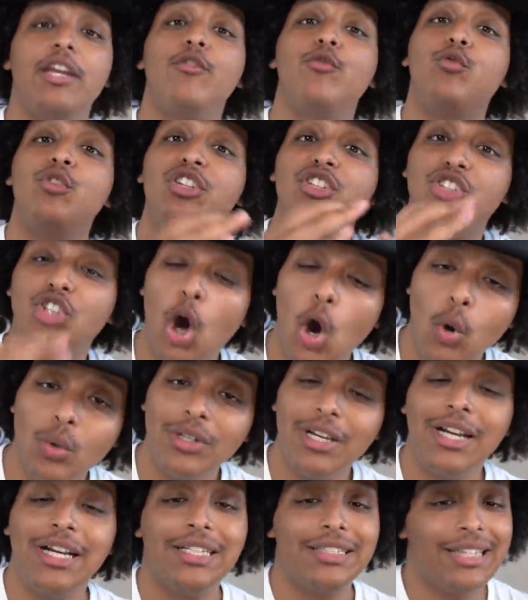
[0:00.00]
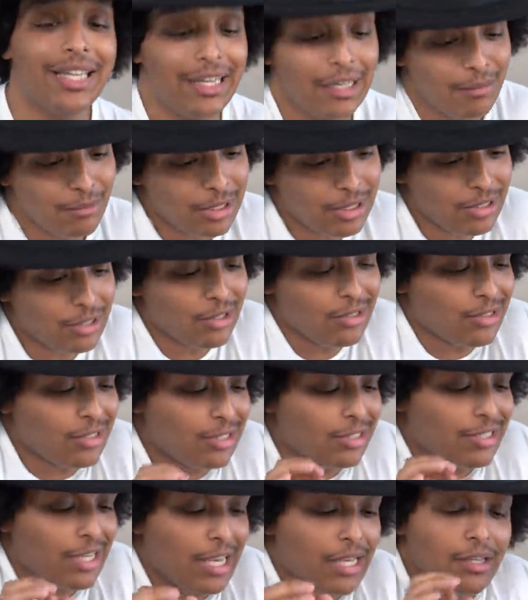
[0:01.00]
And if we don't, then I'm gonna start to
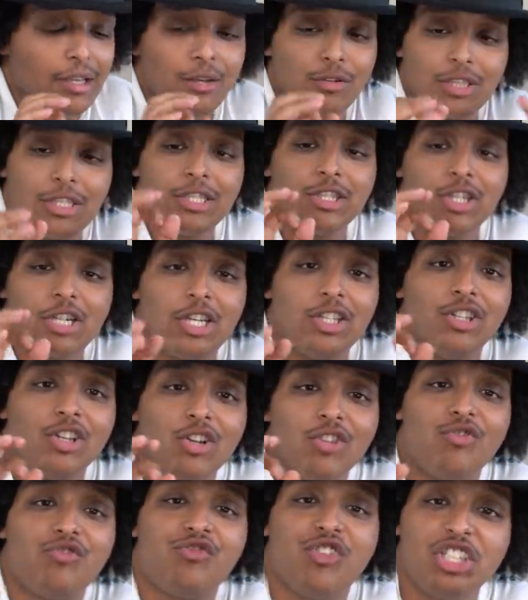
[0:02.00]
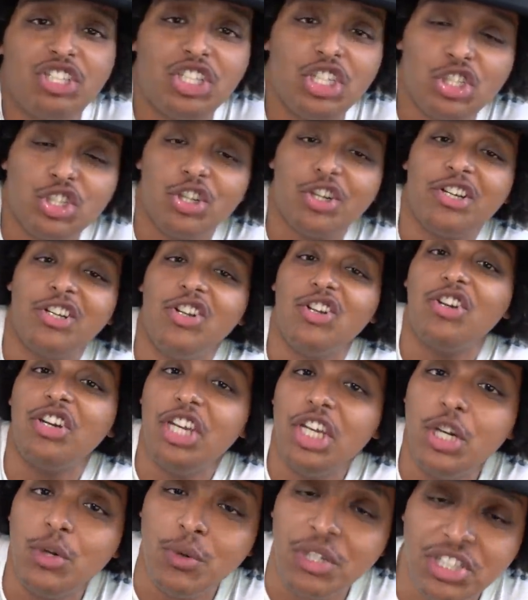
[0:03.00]
say, it's looking a little fishy, it's looking a
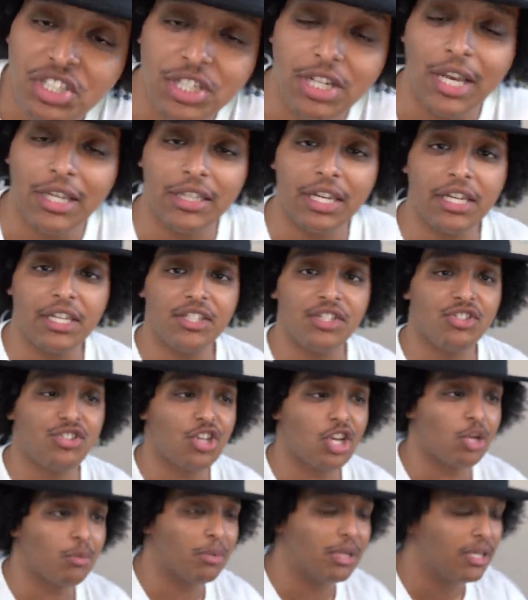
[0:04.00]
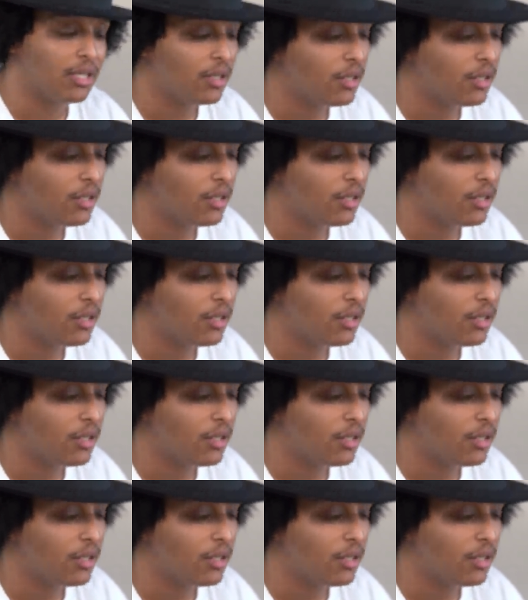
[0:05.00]
little eerie today, ladies and gentlemen.